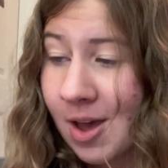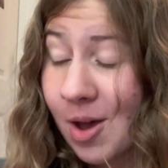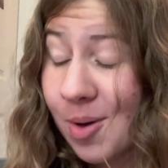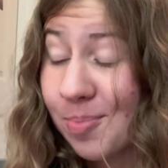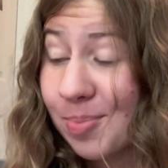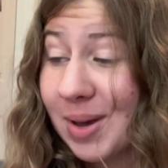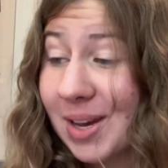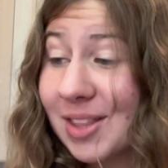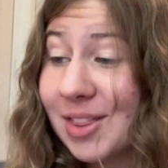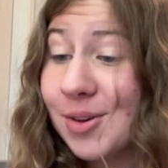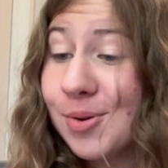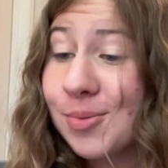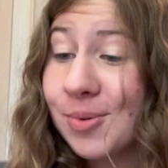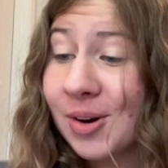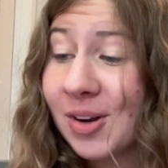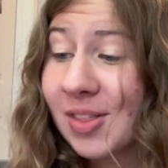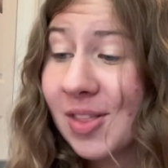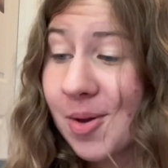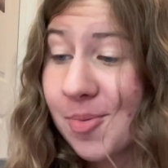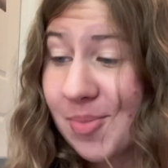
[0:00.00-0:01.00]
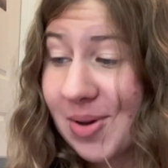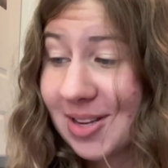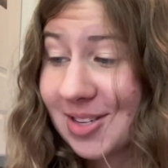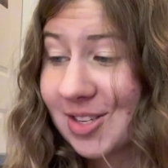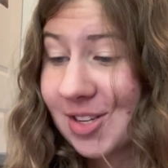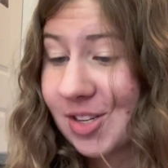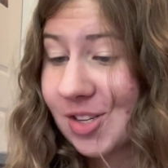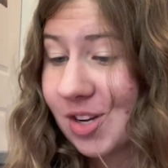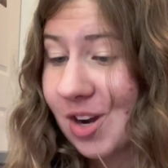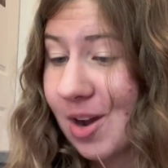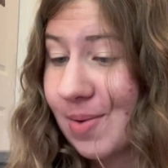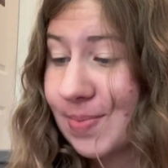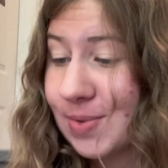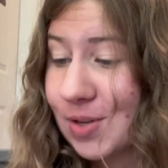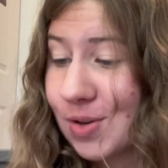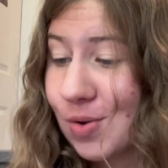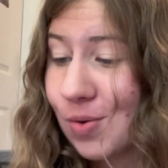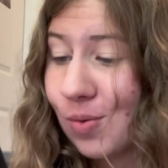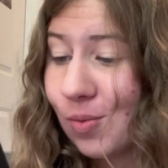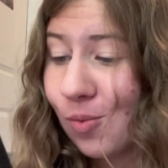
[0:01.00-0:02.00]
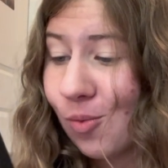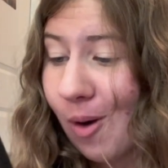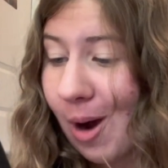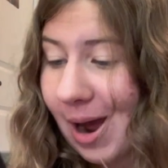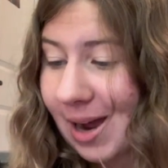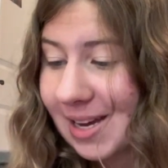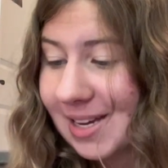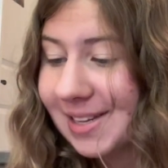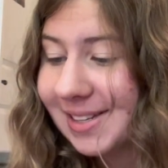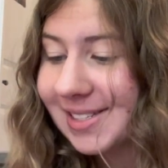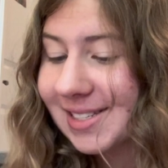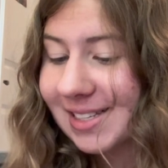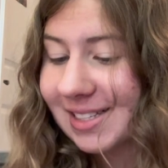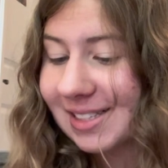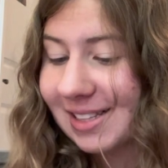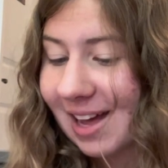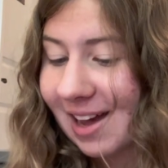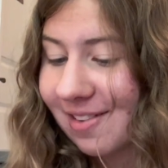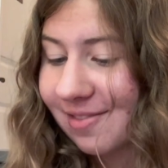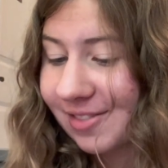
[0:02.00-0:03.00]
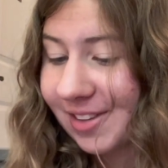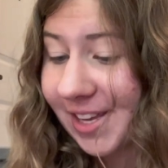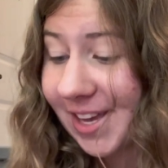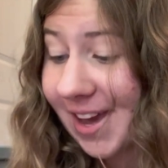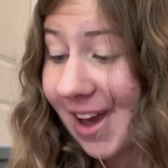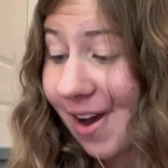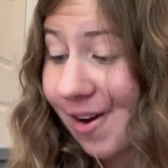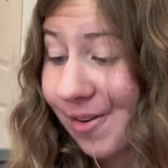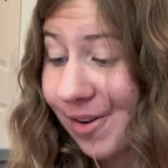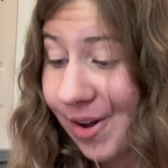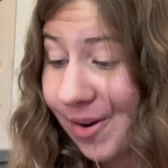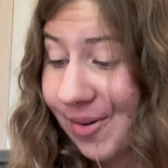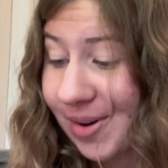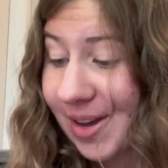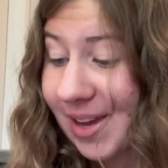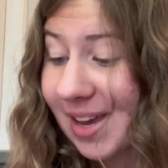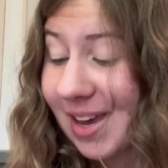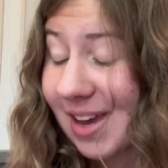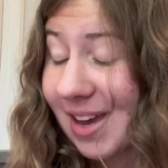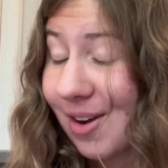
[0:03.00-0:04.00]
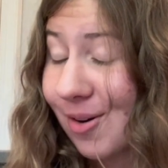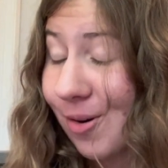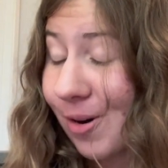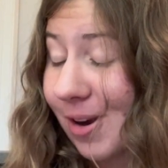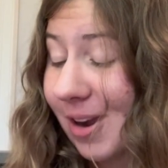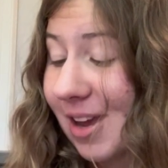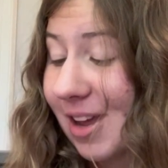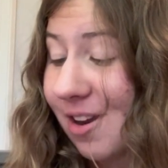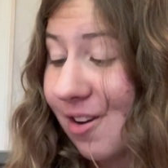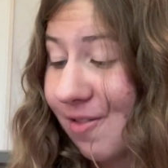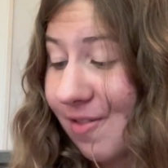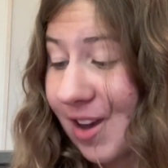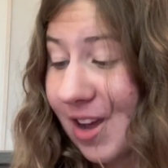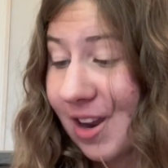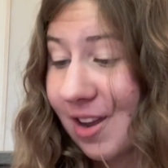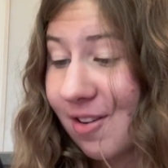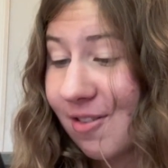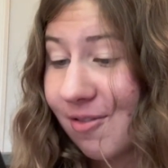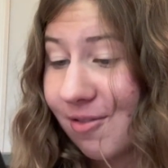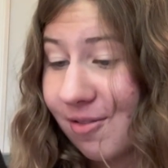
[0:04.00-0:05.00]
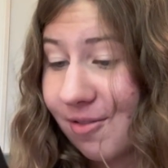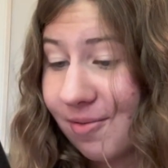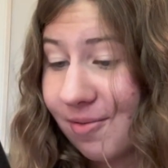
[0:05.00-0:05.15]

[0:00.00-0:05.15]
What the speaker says: Pick the word that best describes you. Wise, lively, outgoing, or innovative?